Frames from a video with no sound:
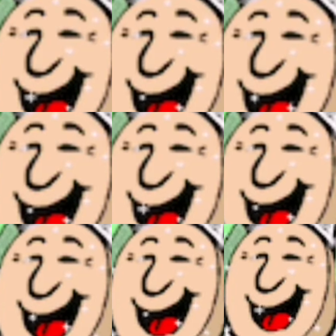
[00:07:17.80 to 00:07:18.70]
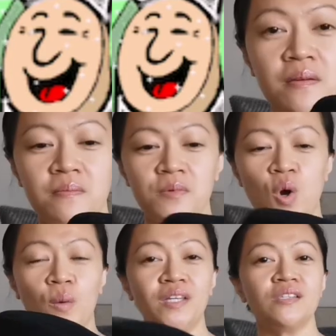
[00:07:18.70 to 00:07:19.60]
I'm
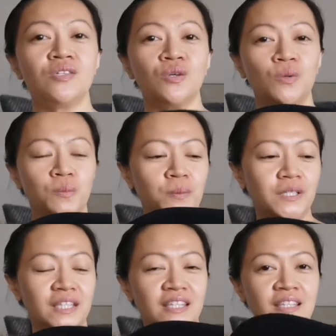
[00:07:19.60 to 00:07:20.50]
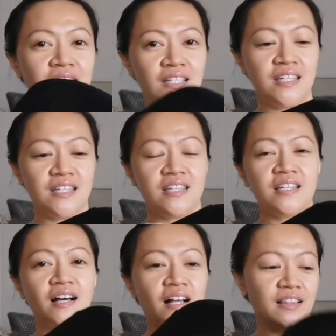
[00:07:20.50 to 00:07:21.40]
going to put the
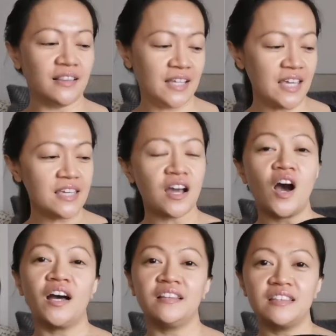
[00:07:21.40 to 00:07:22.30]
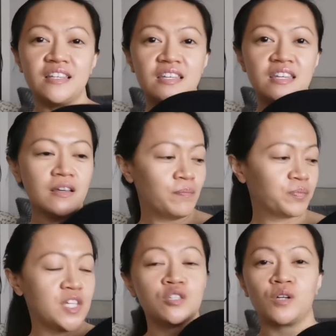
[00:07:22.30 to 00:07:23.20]
link on the
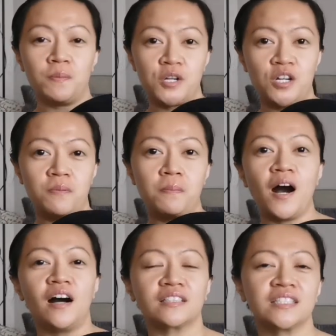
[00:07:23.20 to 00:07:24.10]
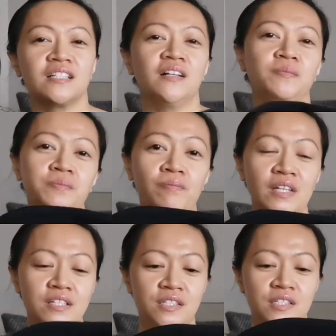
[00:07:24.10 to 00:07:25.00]
description box.
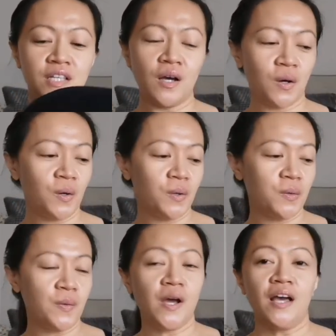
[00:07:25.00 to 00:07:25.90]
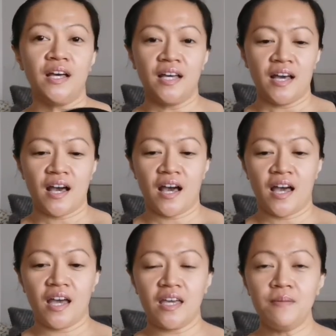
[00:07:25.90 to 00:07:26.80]
So
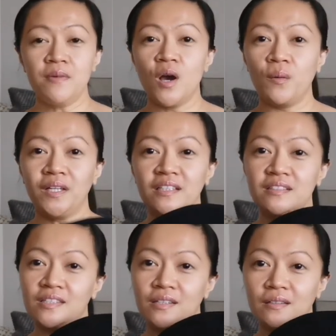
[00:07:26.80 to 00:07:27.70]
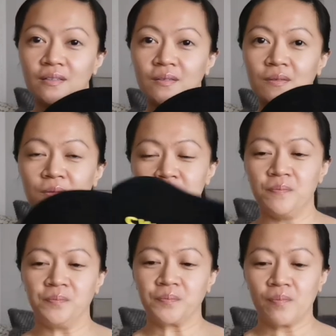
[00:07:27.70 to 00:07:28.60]
I'm going to
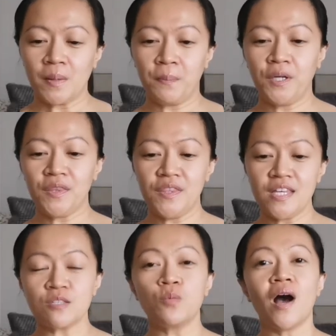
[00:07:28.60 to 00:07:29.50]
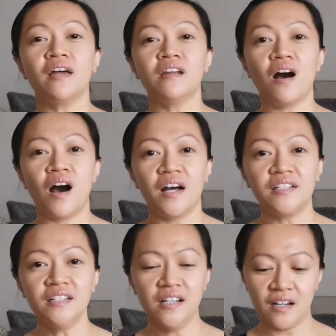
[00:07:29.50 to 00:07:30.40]
put this one on